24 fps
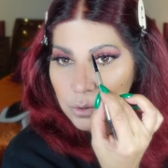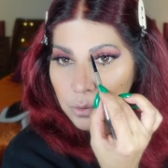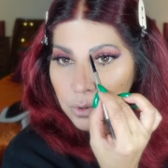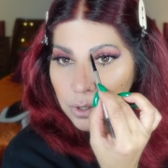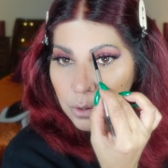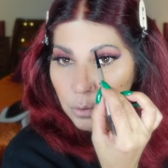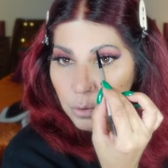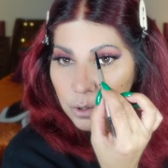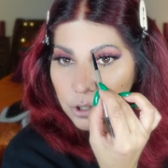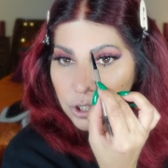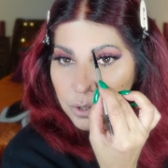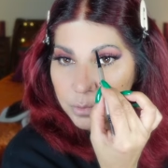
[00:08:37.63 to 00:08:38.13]
You
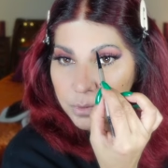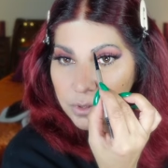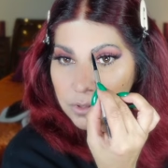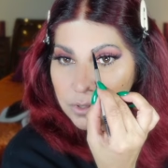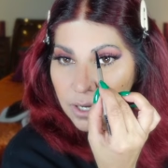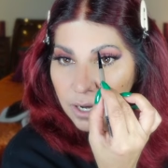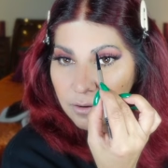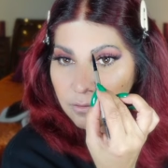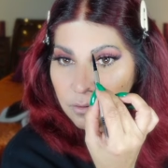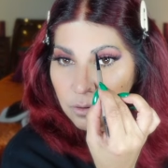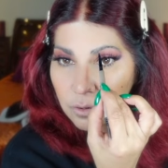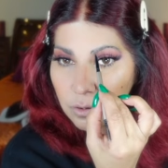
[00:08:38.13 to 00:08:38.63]
want to worship the
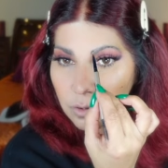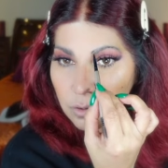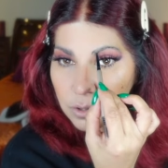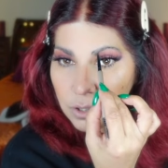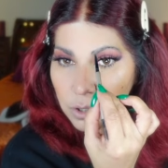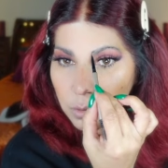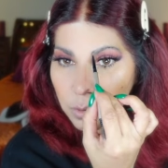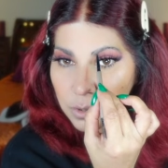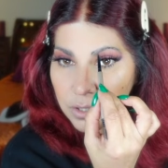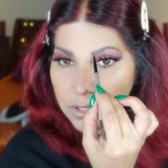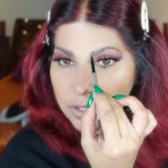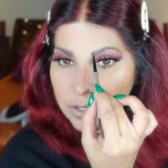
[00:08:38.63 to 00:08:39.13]
devil?
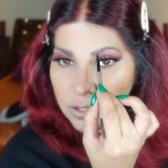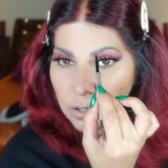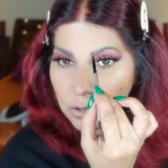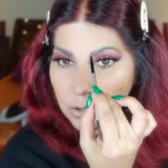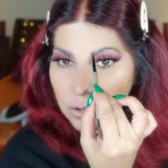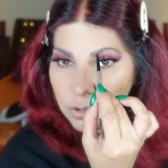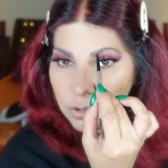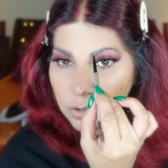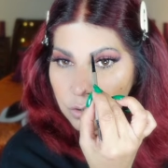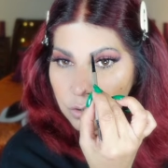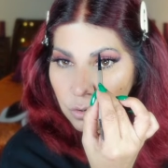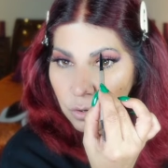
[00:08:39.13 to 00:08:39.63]
You want to sell
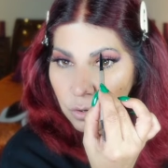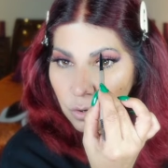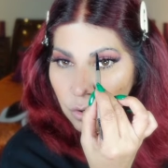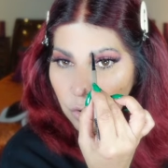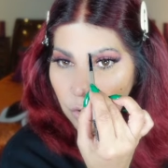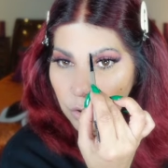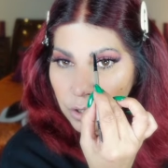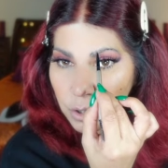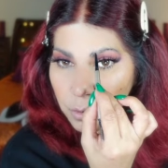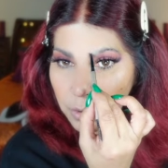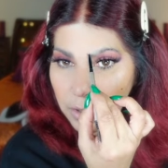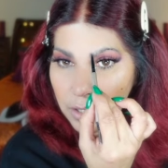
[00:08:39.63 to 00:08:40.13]
your
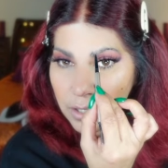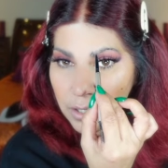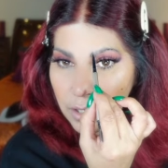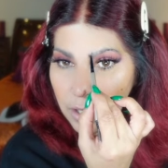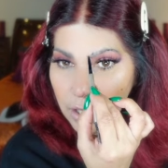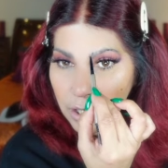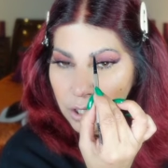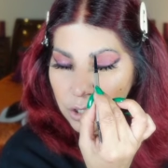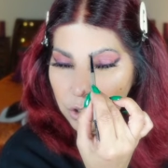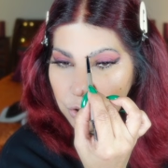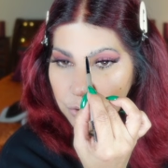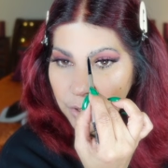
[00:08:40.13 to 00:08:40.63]
soul? You want to
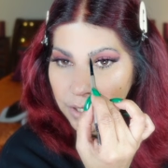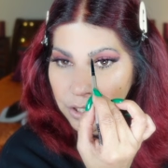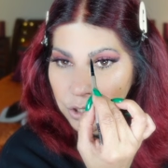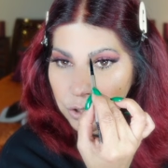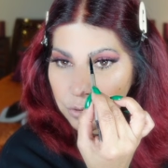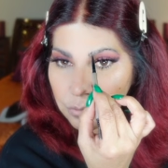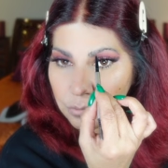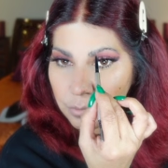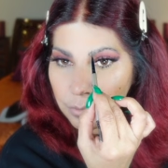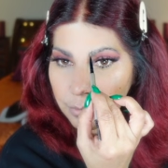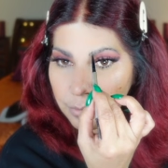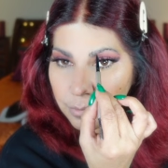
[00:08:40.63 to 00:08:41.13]
drink
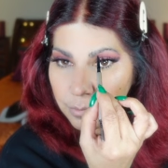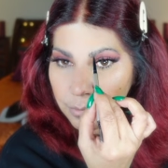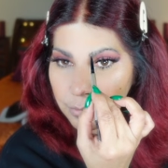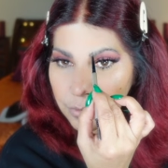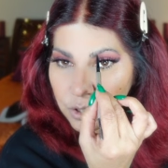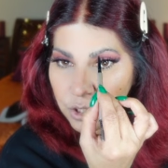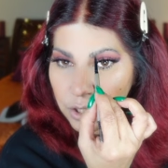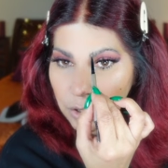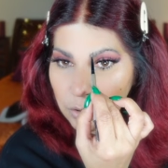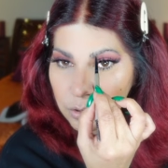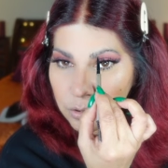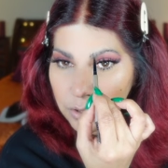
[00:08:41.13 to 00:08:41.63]

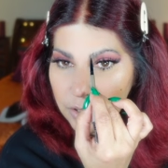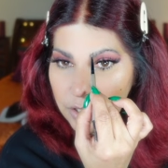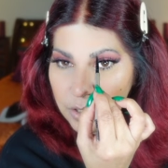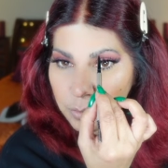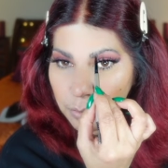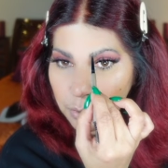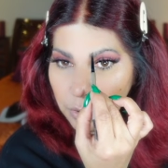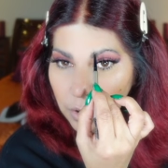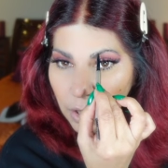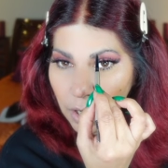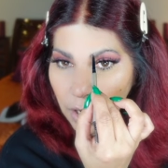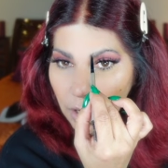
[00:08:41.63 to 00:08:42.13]
children's
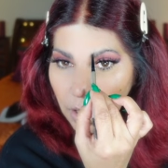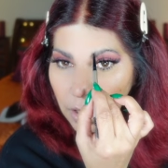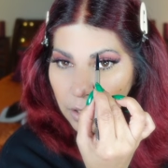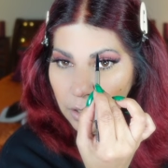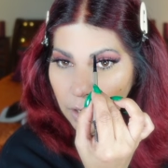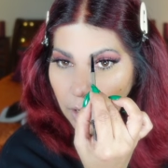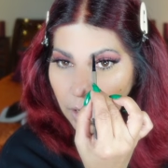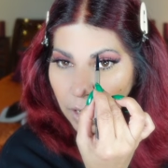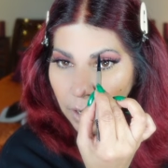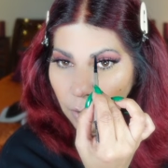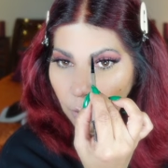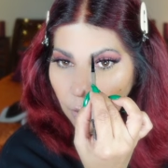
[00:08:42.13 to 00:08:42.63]

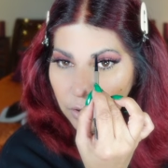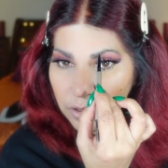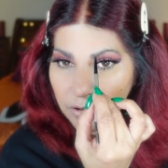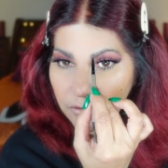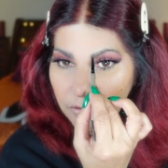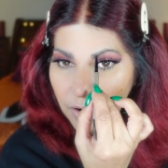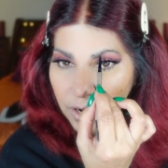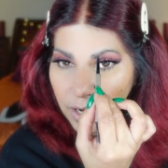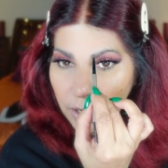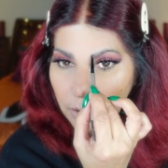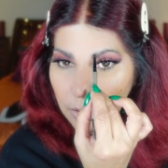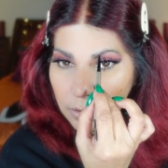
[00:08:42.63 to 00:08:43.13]
blood. What the
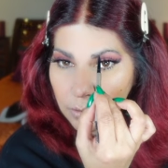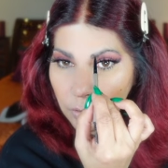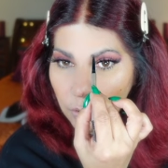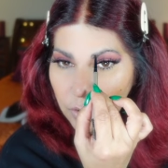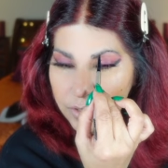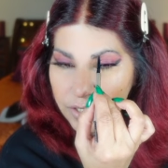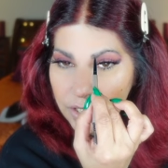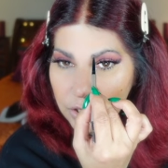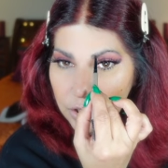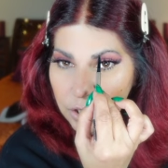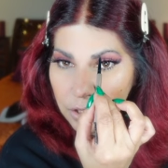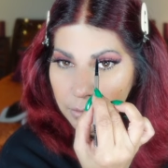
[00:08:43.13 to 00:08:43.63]
fuck
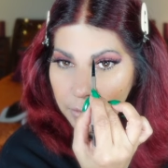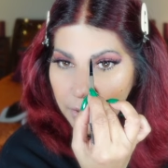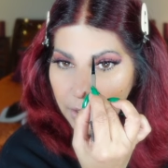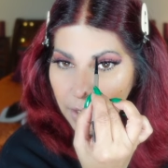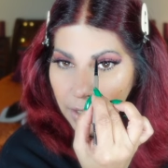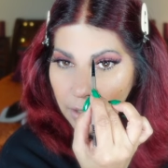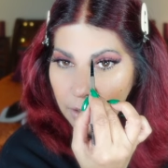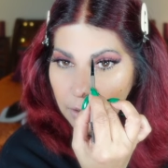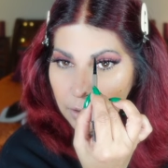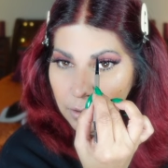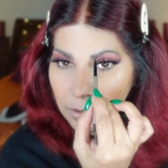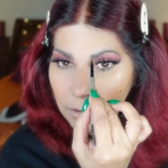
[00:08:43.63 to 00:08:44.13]
was it to
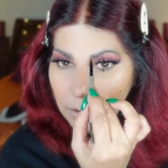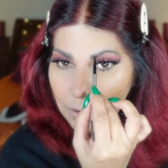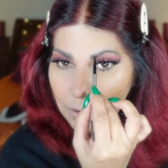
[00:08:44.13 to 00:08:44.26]
me?